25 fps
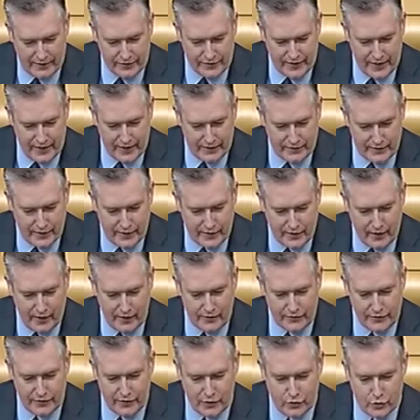austerity
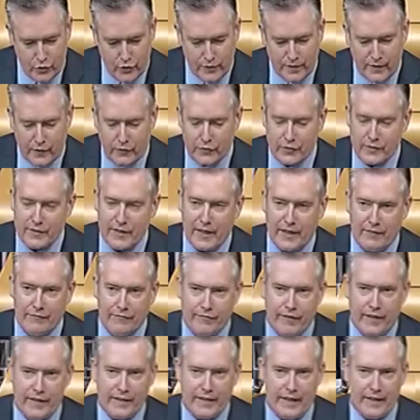cuts in the
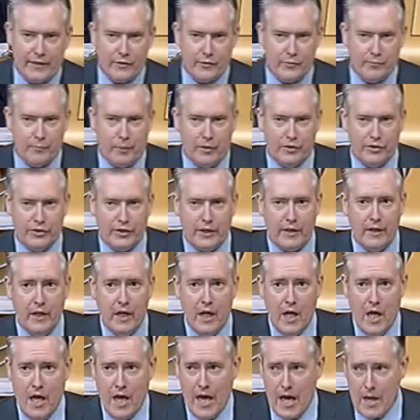2010 finance budget.